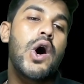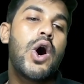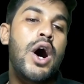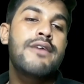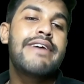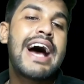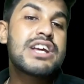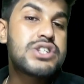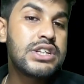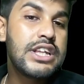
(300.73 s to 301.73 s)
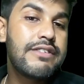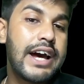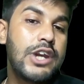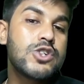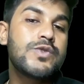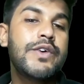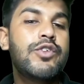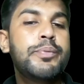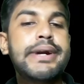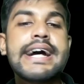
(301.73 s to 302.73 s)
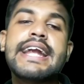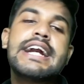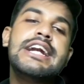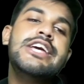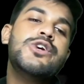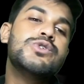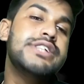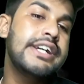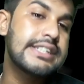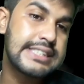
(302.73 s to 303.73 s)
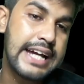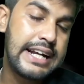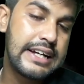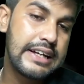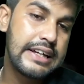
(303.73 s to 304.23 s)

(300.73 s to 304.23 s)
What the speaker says: of hashing the values, we would be directly using a set,